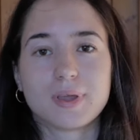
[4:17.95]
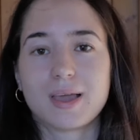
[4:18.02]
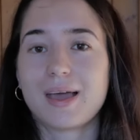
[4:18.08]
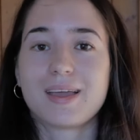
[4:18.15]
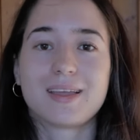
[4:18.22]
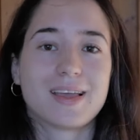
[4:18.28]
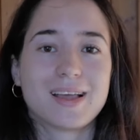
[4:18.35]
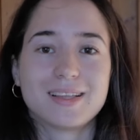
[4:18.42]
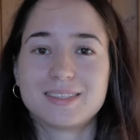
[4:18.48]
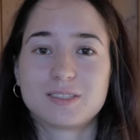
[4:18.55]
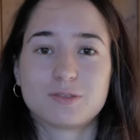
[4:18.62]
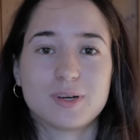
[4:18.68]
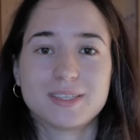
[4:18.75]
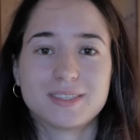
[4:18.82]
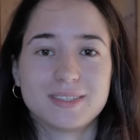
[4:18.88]
I can't
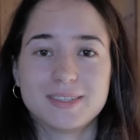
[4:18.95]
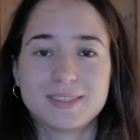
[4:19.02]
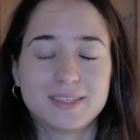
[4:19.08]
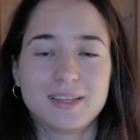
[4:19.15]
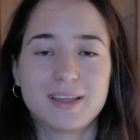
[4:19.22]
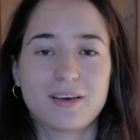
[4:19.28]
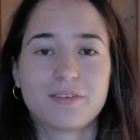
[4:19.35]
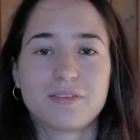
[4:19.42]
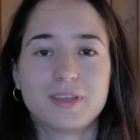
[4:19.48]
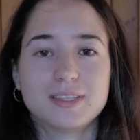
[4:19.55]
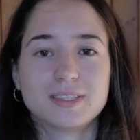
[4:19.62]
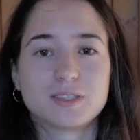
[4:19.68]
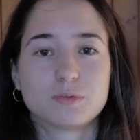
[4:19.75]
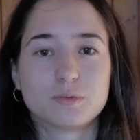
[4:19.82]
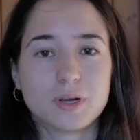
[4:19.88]
stress this enough.
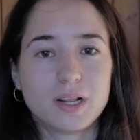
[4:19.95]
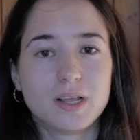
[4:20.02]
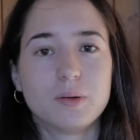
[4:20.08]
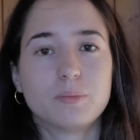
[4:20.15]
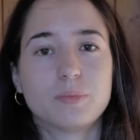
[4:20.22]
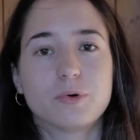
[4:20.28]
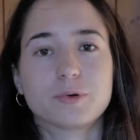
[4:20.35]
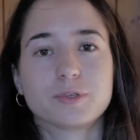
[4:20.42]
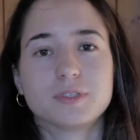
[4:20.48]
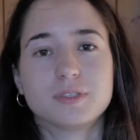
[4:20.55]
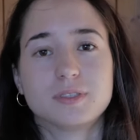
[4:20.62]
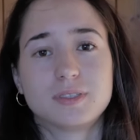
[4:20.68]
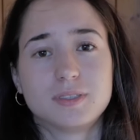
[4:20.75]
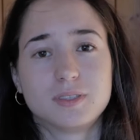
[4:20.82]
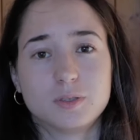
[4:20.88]
It's really important
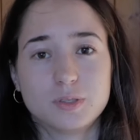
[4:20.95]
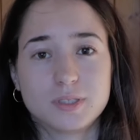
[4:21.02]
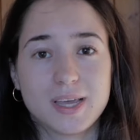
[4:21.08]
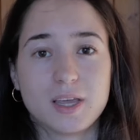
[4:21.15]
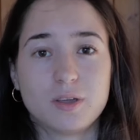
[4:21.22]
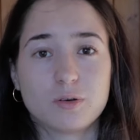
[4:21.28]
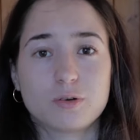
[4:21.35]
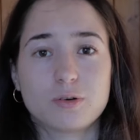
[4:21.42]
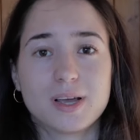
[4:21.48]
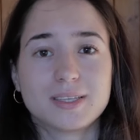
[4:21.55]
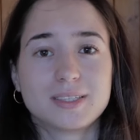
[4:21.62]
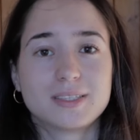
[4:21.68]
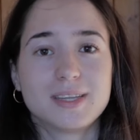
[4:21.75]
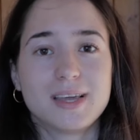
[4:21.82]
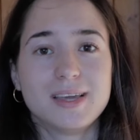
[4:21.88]
to take your
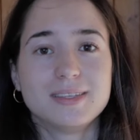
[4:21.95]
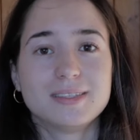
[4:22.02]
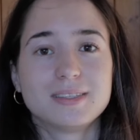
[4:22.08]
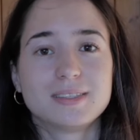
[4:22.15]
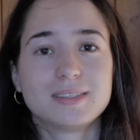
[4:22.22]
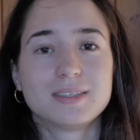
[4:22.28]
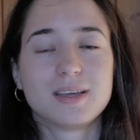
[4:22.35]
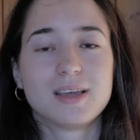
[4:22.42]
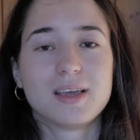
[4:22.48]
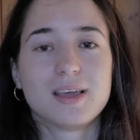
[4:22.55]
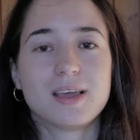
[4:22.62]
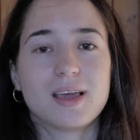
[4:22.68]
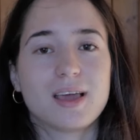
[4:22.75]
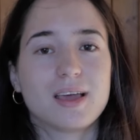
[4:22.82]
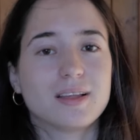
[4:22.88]
rest days,
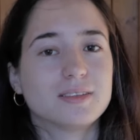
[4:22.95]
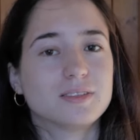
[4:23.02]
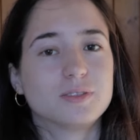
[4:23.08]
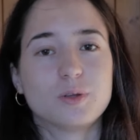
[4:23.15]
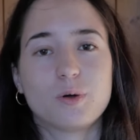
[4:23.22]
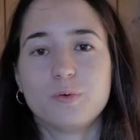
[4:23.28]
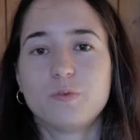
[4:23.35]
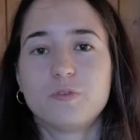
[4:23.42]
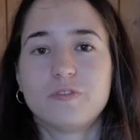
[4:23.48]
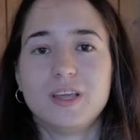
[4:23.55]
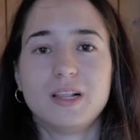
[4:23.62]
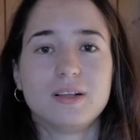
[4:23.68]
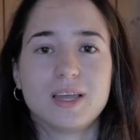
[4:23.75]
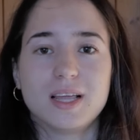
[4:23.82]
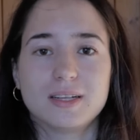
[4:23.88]
and don't
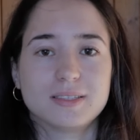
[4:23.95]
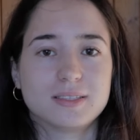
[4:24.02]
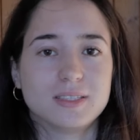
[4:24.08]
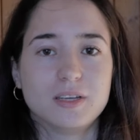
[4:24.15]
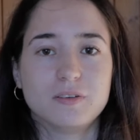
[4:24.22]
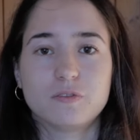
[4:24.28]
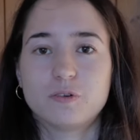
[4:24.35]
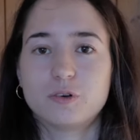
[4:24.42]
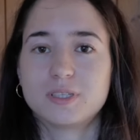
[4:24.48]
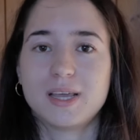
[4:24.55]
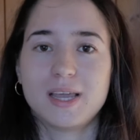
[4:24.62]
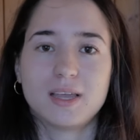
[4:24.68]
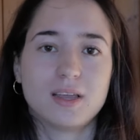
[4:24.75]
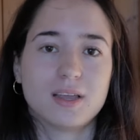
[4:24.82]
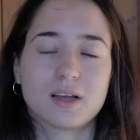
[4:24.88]
feel guilty for
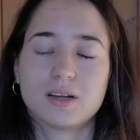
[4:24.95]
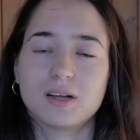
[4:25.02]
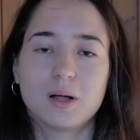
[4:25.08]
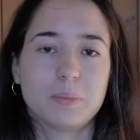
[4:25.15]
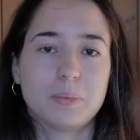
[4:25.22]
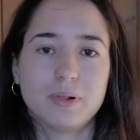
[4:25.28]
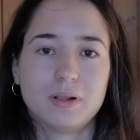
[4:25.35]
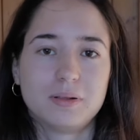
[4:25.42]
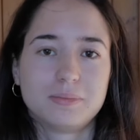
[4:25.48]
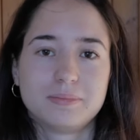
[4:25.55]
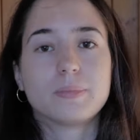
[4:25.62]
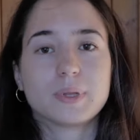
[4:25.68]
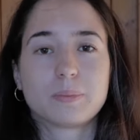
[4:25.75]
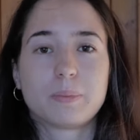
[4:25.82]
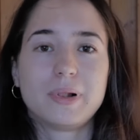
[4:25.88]
taking a couple.
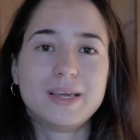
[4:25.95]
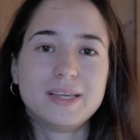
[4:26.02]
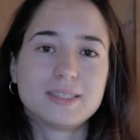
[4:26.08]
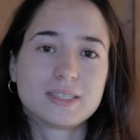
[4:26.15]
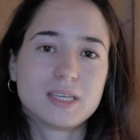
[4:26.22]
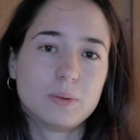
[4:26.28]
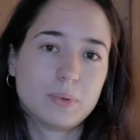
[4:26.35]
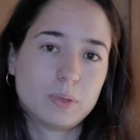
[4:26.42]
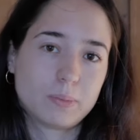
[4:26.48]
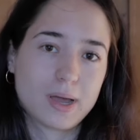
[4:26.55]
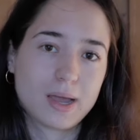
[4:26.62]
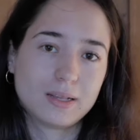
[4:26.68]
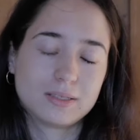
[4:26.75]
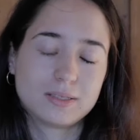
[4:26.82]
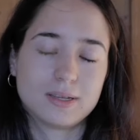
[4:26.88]
But please keep in
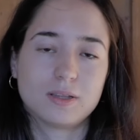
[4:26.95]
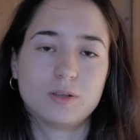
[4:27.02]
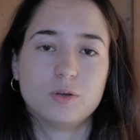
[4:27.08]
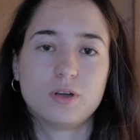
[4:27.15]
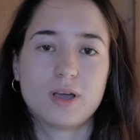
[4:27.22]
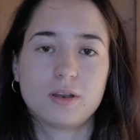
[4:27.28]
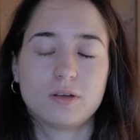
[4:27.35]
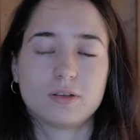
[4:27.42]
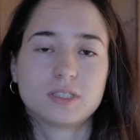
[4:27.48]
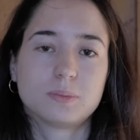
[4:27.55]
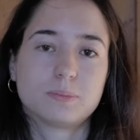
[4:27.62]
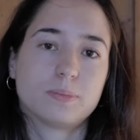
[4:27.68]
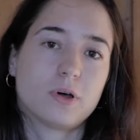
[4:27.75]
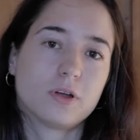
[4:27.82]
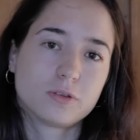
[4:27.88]
mind that you cannot
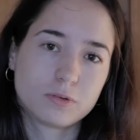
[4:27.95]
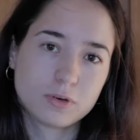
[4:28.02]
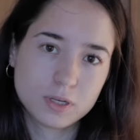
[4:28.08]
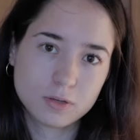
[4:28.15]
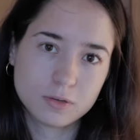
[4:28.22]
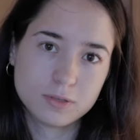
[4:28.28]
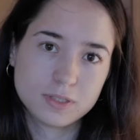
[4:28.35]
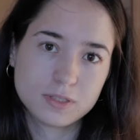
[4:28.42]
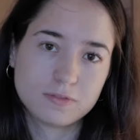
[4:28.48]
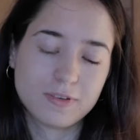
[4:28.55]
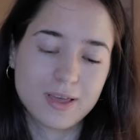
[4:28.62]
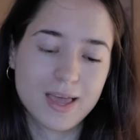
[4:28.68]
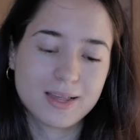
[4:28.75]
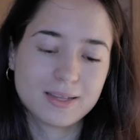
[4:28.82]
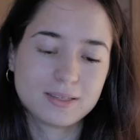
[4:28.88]
spot reduce
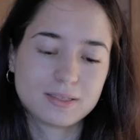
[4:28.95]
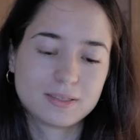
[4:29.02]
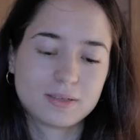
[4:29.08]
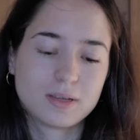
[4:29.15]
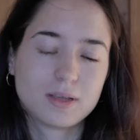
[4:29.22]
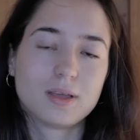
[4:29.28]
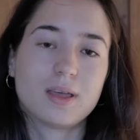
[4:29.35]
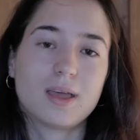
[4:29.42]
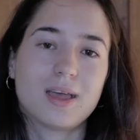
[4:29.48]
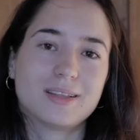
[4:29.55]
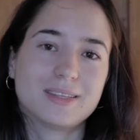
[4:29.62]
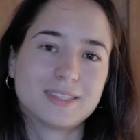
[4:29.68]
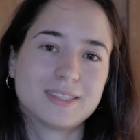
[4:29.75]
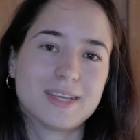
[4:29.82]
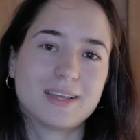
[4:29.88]
fat
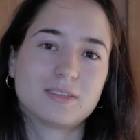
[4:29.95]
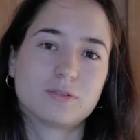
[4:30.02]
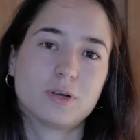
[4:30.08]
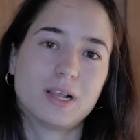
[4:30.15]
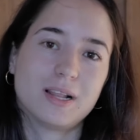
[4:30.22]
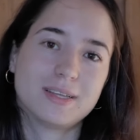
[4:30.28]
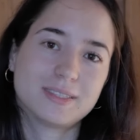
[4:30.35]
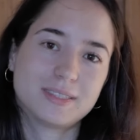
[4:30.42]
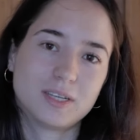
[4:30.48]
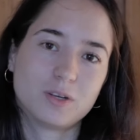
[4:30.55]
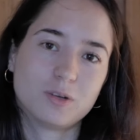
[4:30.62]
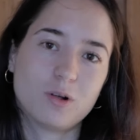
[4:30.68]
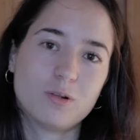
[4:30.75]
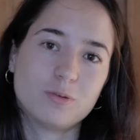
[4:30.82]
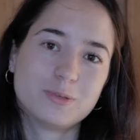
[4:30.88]
and set realistic
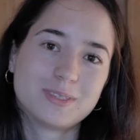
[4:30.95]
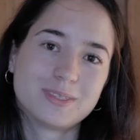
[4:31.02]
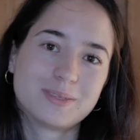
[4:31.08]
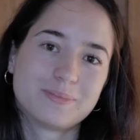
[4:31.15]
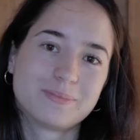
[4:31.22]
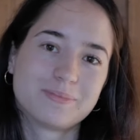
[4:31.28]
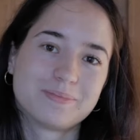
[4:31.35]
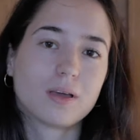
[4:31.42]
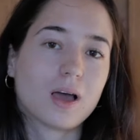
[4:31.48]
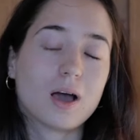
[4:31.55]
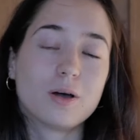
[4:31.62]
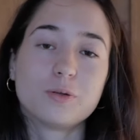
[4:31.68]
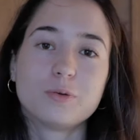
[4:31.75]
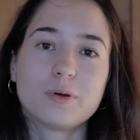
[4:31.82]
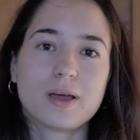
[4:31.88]
goals.
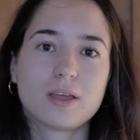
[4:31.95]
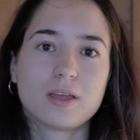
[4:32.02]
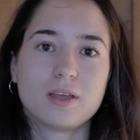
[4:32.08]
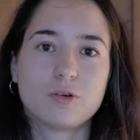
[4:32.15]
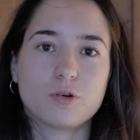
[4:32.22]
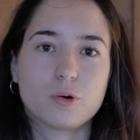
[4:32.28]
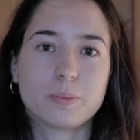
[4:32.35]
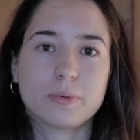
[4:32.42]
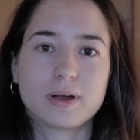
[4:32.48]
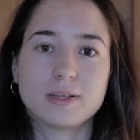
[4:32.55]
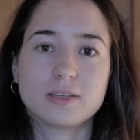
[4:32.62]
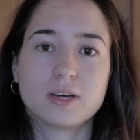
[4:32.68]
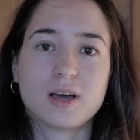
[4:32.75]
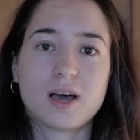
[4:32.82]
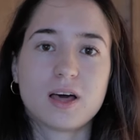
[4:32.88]
How do I
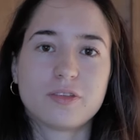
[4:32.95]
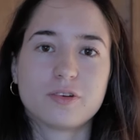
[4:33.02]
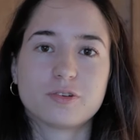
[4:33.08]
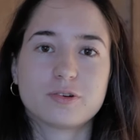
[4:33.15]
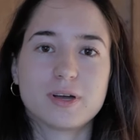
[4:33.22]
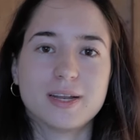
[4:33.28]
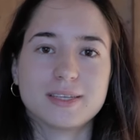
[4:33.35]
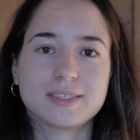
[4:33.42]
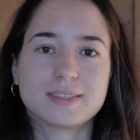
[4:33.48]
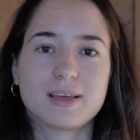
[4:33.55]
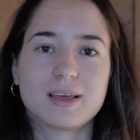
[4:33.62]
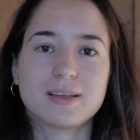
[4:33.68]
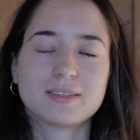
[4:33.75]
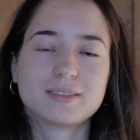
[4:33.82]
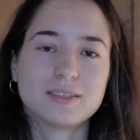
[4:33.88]
incorporate other training
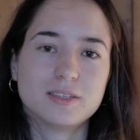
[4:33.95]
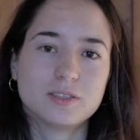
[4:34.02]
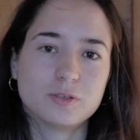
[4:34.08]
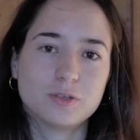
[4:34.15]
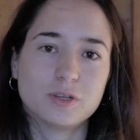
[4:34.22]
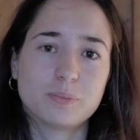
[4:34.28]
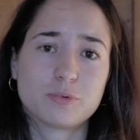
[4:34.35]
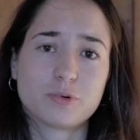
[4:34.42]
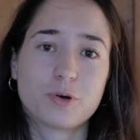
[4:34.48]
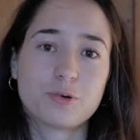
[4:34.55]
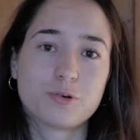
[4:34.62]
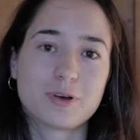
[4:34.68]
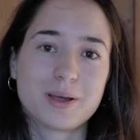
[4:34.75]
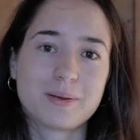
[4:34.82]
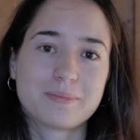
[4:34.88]
styles into the
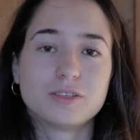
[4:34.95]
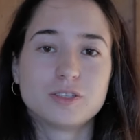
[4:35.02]
program?